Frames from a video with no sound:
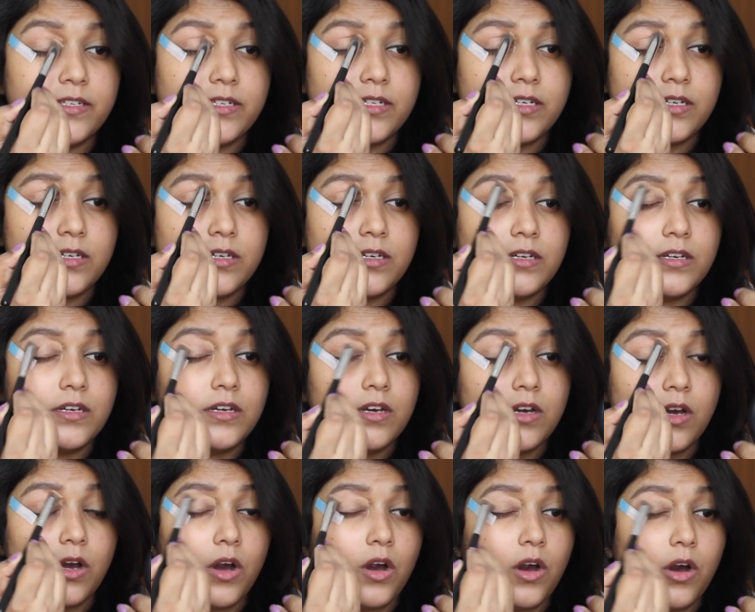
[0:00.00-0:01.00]

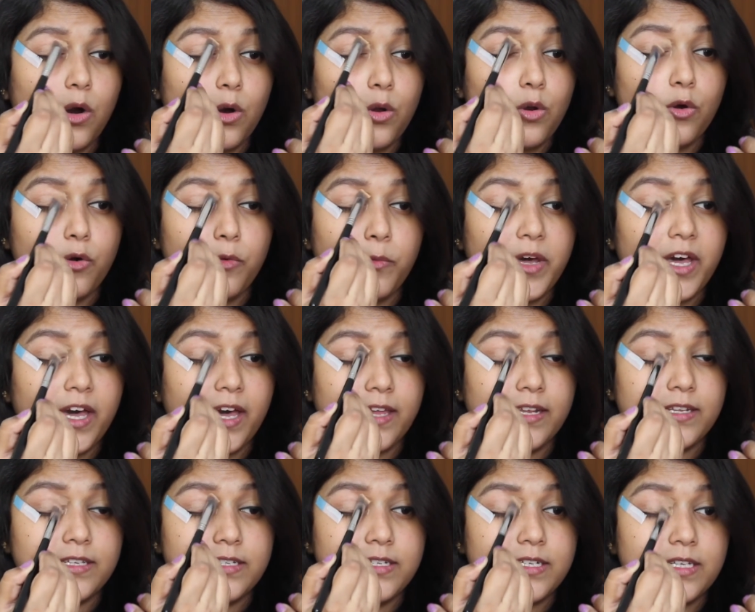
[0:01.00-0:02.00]
it all over my
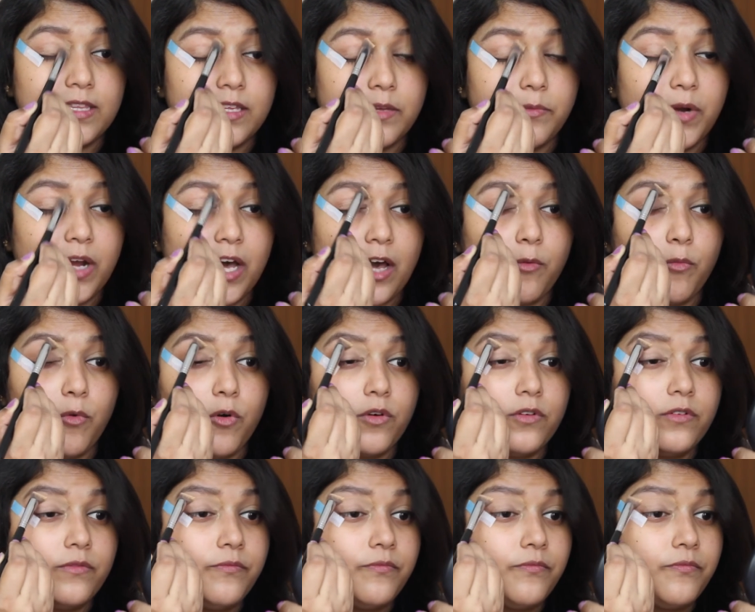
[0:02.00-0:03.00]
eyelid to the brow
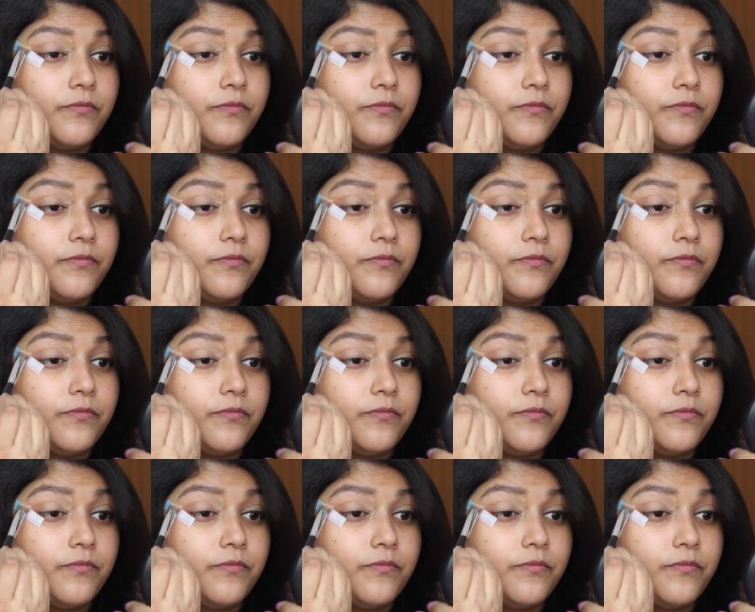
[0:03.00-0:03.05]
bone.